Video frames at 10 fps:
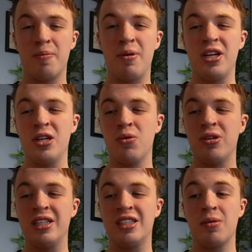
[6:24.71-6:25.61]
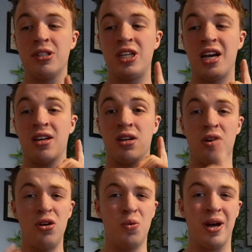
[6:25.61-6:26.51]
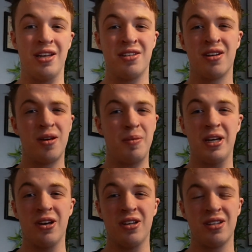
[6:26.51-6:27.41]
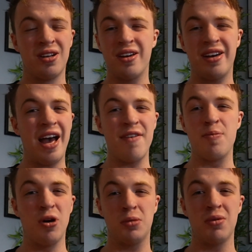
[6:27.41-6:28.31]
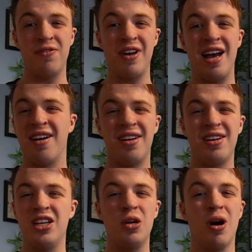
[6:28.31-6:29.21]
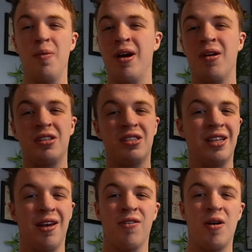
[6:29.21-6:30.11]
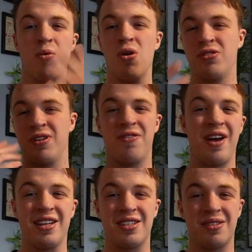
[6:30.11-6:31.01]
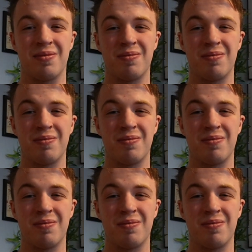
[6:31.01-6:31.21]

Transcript: but you will need someone checking who wins, because at the bottom of there you won't be able to see all that water in your face.